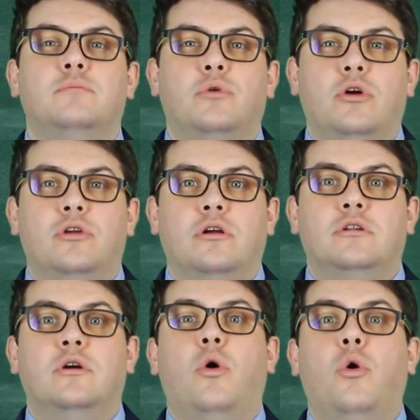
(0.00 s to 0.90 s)

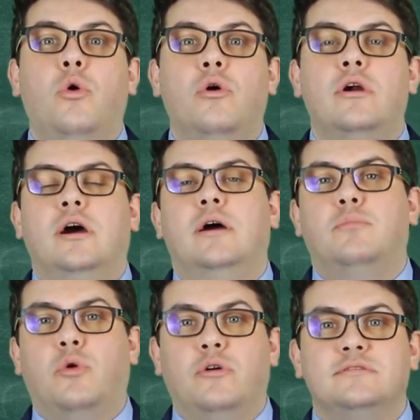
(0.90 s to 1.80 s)
product or a
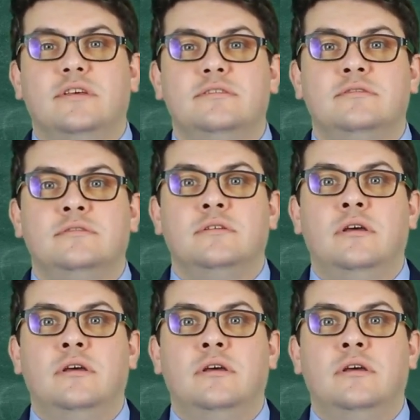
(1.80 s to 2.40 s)
process